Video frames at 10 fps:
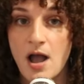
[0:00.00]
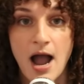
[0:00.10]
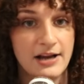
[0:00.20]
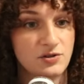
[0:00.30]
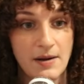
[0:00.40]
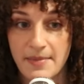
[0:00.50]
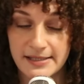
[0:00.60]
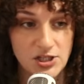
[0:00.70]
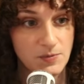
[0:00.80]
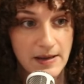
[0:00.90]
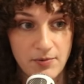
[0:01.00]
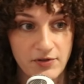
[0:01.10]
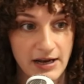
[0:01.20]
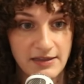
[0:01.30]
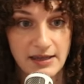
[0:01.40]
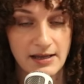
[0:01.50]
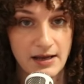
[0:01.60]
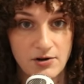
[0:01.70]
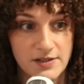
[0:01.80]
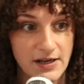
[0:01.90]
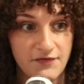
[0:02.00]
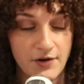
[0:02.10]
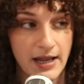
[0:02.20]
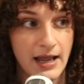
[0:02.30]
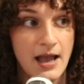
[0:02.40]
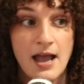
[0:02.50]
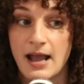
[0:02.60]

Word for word: I do not message people that I think are suffering.